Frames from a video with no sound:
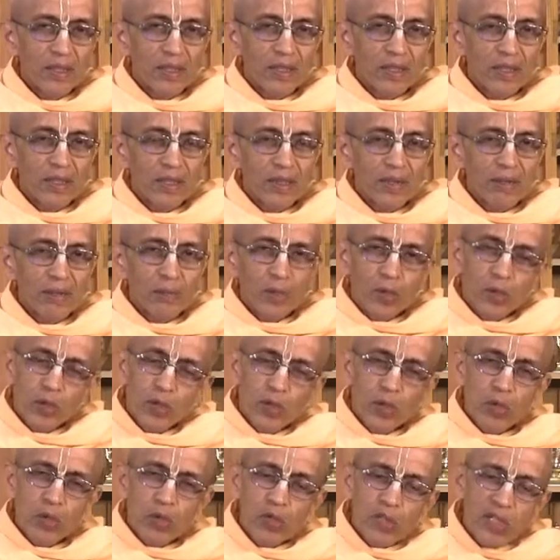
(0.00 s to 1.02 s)
Uh,
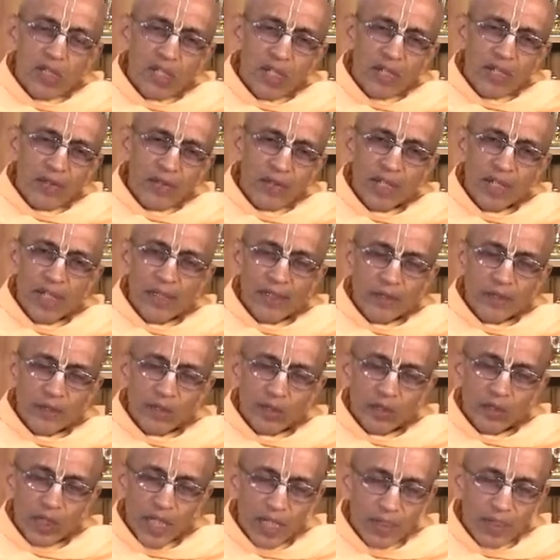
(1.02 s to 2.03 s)
mrityu
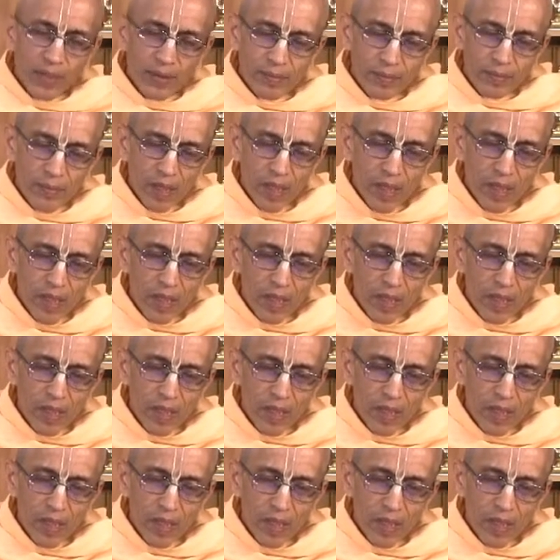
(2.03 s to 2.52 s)
sarvaharaschaham.